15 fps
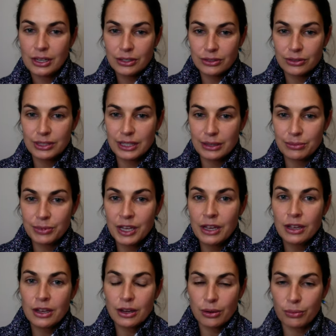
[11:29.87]
You keep
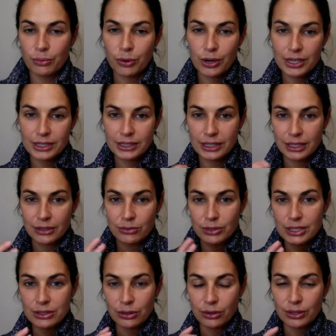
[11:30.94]
compressing and
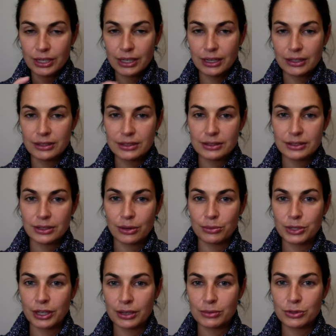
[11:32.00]
returning, and
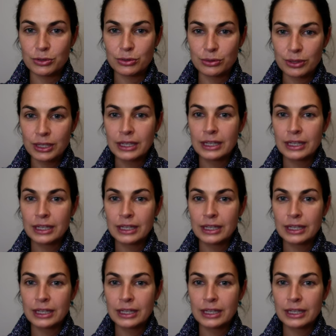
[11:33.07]
sometimes you